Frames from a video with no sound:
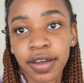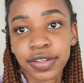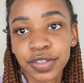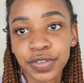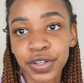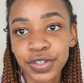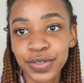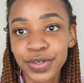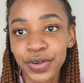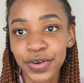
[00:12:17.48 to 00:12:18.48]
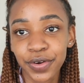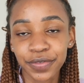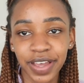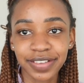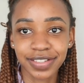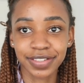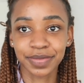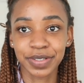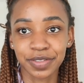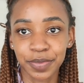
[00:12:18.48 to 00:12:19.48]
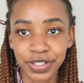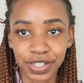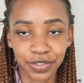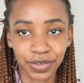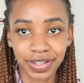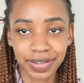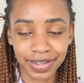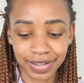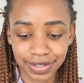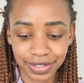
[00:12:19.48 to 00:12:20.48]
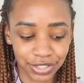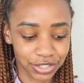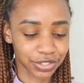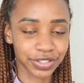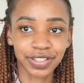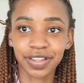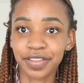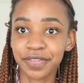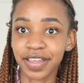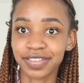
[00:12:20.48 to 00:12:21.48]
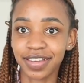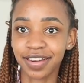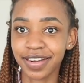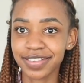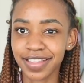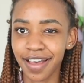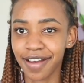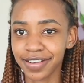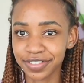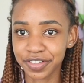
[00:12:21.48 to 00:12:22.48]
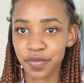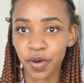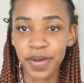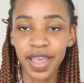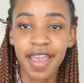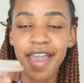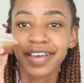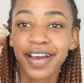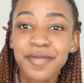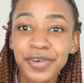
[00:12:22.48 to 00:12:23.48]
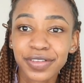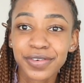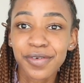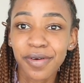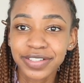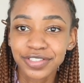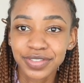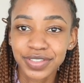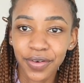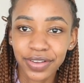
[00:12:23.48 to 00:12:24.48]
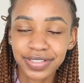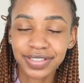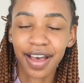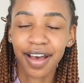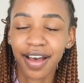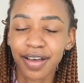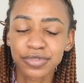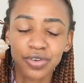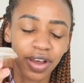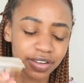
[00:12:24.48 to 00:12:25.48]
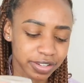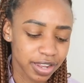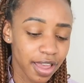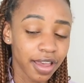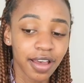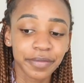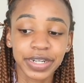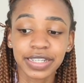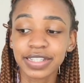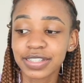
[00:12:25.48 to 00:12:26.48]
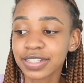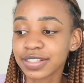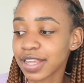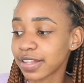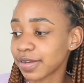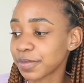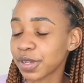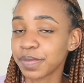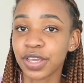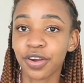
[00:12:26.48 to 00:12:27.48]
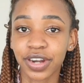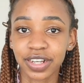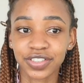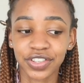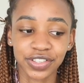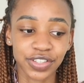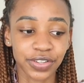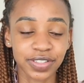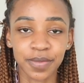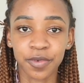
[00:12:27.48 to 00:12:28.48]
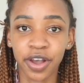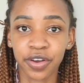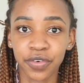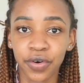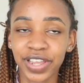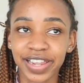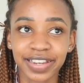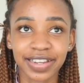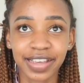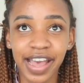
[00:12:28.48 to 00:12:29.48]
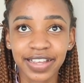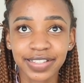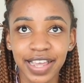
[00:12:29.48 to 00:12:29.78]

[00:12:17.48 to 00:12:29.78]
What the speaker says: So for those who don't know, viazi just means potato in English. So these are the viazi karais. They are 100 bob. And they come with ukwaju sauce. Ah, I'm so hungry. I'm going to eat this and then I'm going to make corrections on some work for oil and gas.